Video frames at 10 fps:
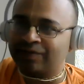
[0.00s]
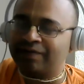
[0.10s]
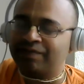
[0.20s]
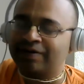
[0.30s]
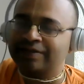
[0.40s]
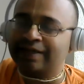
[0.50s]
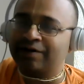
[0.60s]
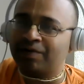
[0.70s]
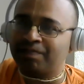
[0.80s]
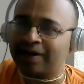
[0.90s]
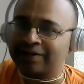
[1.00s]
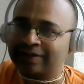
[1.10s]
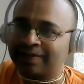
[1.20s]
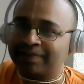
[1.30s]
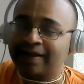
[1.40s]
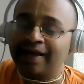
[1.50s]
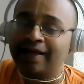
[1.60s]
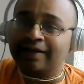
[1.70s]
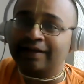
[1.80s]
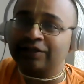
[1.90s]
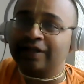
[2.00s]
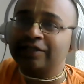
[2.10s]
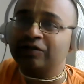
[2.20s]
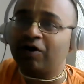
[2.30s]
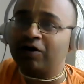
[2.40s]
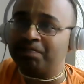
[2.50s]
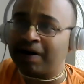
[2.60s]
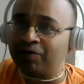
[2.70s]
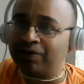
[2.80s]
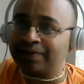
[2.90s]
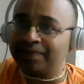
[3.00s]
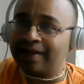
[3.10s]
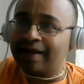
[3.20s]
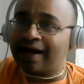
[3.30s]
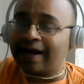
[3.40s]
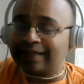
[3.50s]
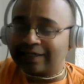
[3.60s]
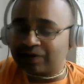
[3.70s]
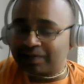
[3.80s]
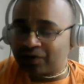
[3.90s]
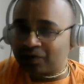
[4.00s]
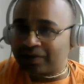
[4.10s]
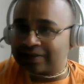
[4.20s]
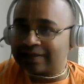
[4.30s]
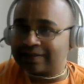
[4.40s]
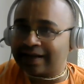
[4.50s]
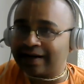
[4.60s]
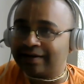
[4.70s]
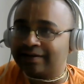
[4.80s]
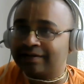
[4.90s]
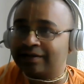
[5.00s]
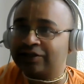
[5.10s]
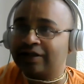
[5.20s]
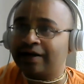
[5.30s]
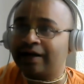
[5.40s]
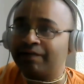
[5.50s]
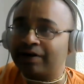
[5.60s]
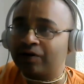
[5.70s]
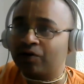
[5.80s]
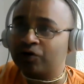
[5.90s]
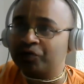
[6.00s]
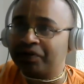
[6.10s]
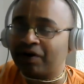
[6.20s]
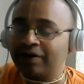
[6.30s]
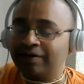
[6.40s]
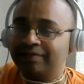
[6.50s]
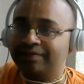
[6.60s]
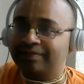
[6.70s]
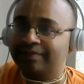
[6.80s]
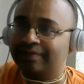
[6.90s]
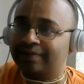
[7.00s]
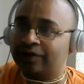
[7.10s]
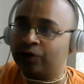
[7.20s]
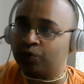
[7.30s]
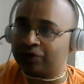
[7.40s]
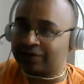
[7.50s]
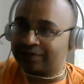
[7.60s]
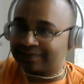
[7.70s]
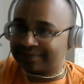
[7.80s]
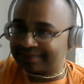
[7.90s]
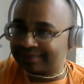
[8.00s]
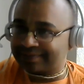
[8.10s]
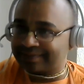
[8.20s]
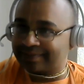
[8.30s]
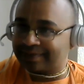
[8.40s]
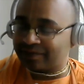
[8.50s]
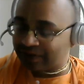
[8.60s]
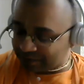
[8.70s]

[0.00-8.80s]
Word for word: only for the sake of pastime krishna is not bound and that's why prabhupada says that krishna never grows beyond youth we